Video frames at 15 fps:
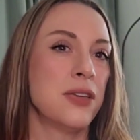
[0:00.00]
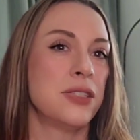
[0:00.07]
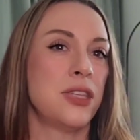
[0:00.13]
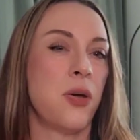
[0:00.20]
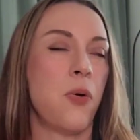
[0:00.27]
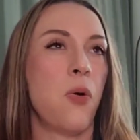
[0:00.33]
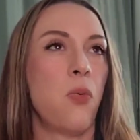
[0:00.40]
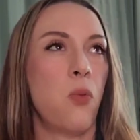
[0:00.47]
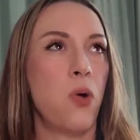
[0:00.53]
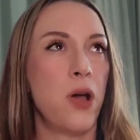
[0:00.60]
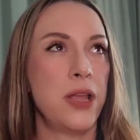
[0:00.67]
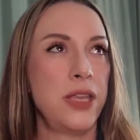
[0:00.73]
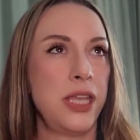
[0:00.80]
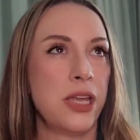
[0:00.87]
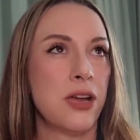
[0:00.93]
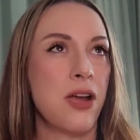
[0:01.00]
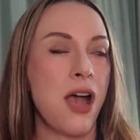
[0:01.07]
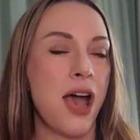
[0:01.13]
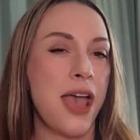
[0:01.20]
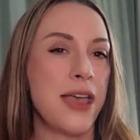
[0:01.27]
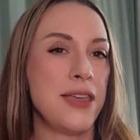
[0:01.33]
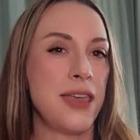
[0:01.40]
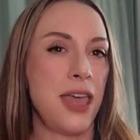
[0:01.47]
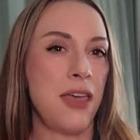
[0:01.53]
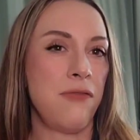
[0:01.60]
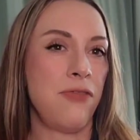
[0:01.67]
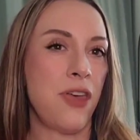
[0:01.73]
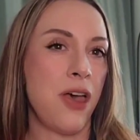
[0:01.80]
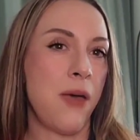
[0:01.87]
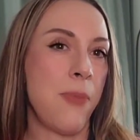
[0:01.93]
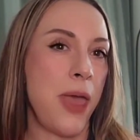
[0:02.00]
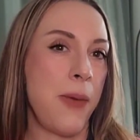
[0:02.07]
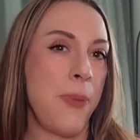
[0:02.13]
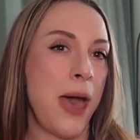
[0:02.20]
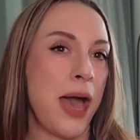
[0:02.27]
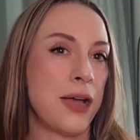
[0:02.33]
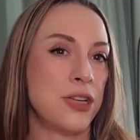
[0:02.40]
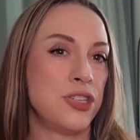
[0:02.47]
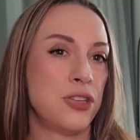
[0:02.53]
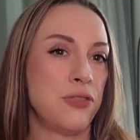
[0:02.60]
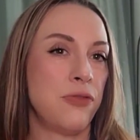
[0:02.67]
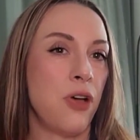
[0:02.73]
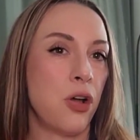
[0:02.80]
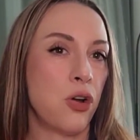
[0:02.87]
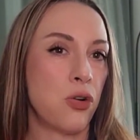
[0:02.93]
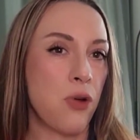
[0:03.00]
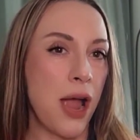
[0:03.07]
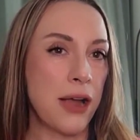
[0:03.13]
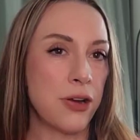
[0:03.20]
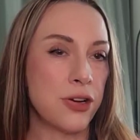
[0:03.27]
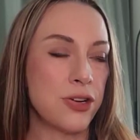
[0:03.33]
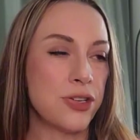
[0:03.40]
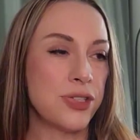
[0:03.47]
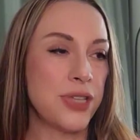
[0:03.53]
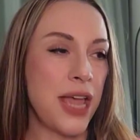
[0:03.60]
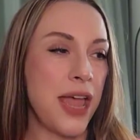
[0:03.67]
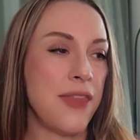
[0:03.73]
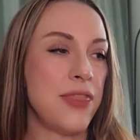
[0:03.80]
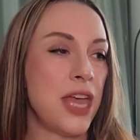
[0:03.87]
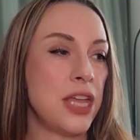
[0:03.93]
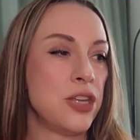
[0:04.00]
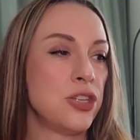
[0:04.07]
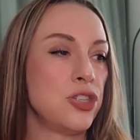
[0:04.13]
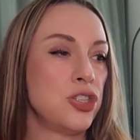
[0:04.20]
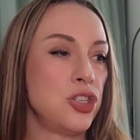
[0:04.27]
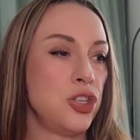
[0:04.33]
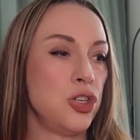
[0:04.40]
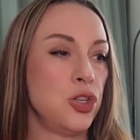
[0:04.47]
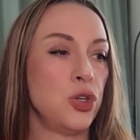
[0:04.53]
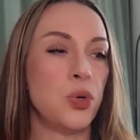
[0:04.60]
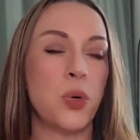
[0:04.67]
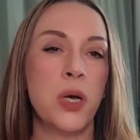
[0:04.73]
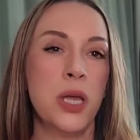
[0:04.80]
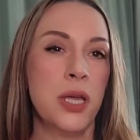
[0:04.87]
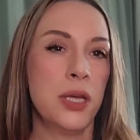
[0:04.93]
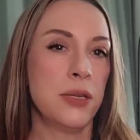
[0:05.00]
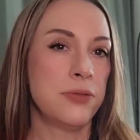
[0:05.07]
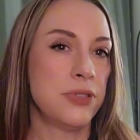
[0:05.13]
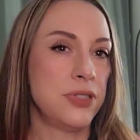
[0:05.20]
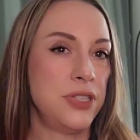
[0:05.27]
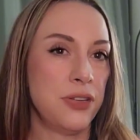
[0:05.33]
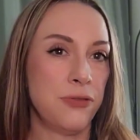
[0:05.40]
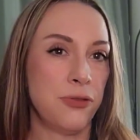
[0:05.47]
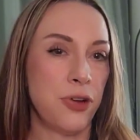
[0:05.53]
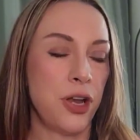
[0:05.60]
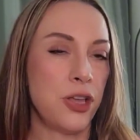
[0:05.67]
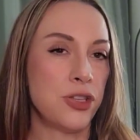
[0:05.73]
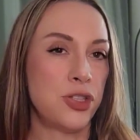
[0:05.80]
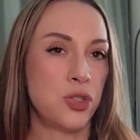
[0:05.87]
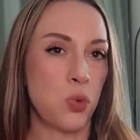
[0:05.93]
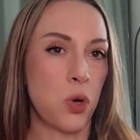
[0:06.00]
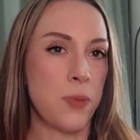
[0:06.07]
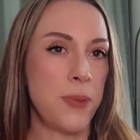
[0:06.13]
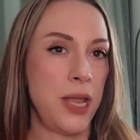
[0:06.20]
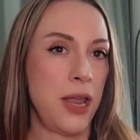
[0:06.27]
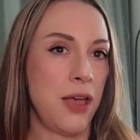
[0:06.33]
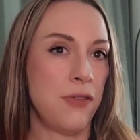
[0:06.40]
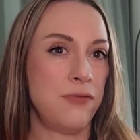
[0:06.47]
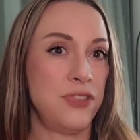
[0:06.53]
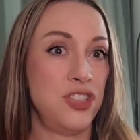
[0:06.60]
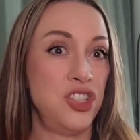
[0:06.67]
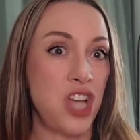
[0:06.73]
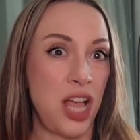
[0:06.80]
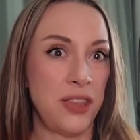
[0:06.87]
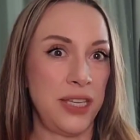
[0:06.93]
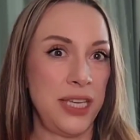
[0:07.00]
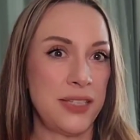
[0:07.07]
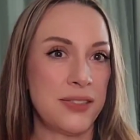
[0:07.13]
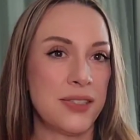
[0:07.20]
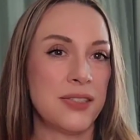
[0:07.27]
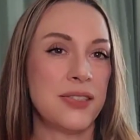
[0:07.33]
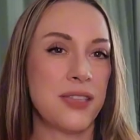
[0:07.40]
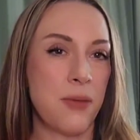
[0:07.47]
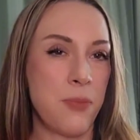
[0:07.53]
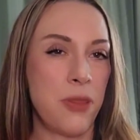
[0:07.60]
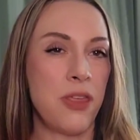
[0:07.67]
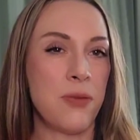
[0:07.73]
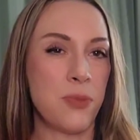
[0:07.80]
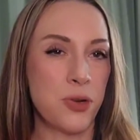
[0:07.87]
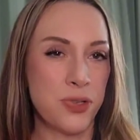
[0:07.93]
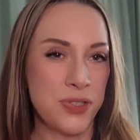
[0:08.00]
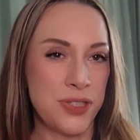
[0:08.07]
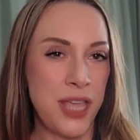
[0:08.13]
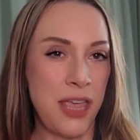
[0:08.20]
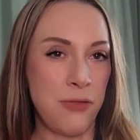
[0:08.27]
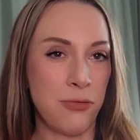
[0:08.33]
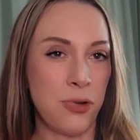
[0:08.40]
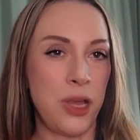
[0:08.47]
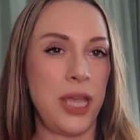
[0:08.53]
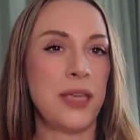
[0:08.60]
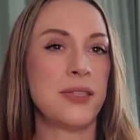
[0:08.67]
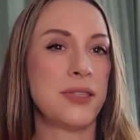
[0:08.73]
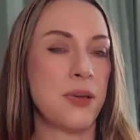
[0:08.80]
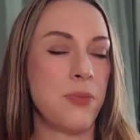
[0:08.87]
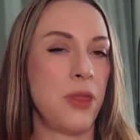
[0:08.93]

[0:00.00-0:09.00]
So one year I gave them a package of crackers and then 2 different assortment of jellies. Some of them are savory, some of